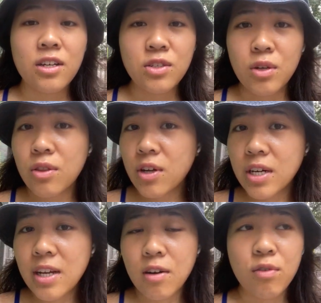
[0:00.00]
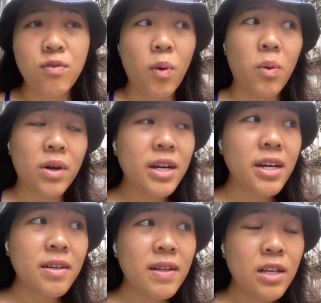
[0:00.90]
2:30 or
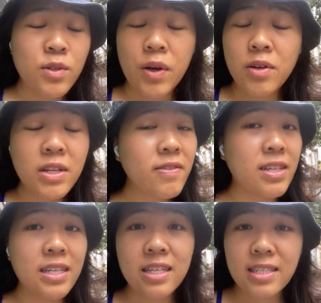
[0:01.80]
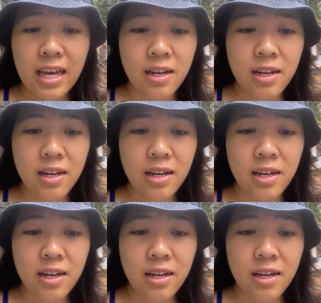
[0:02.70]
4, so I don't even need to set an